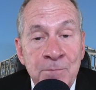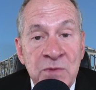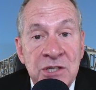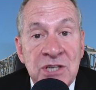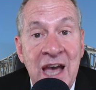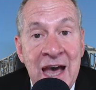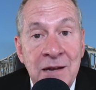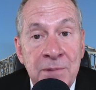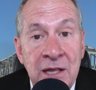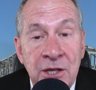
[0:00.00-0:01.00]
That's
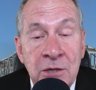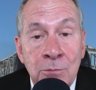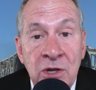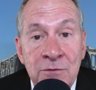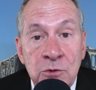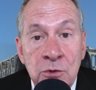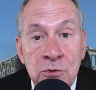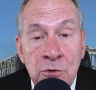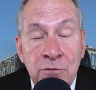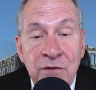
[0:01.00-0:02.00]
at Pelican Brief
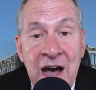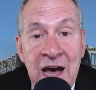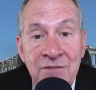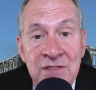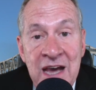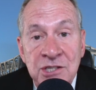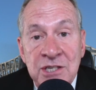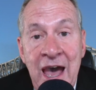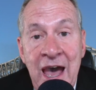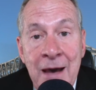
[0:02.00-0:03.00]
225. That's
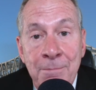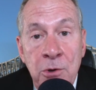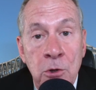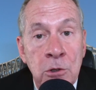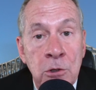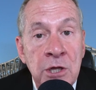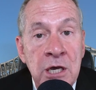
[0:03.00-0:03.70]
Apple.